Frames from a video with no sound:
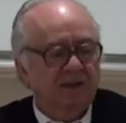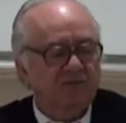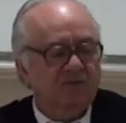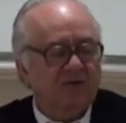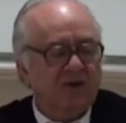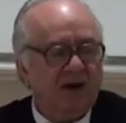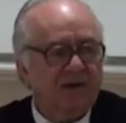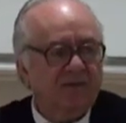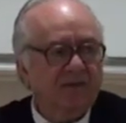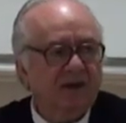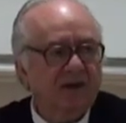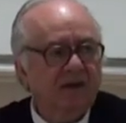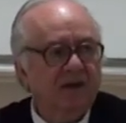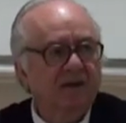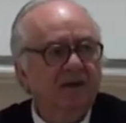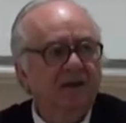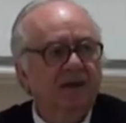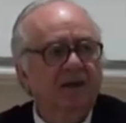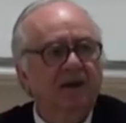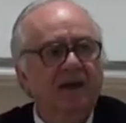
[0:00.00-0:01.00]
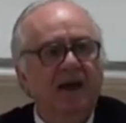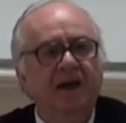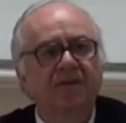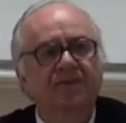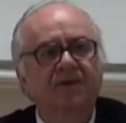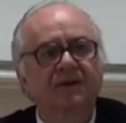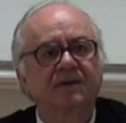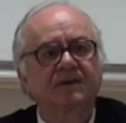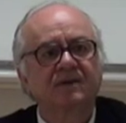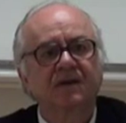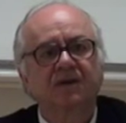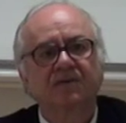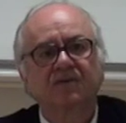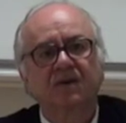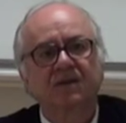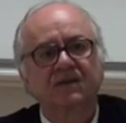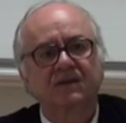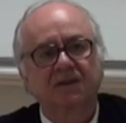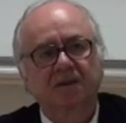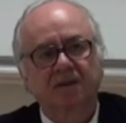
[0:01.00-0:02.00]
driver in, in Athens, of
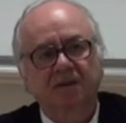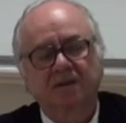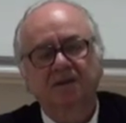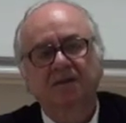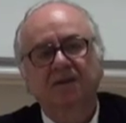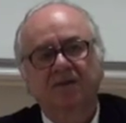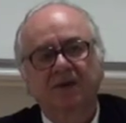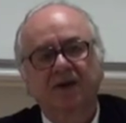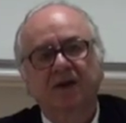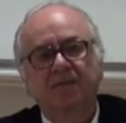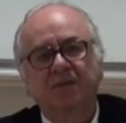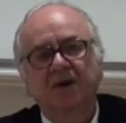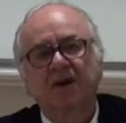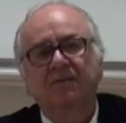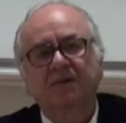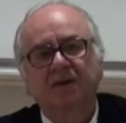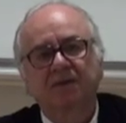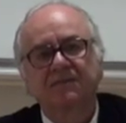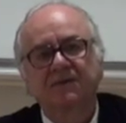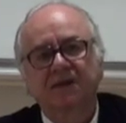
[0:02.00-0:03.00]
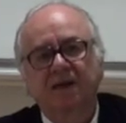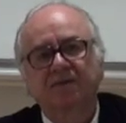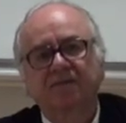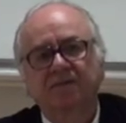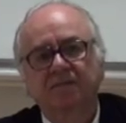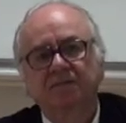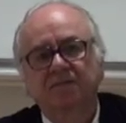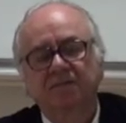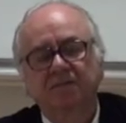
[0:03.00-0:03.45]
course the Greek problems are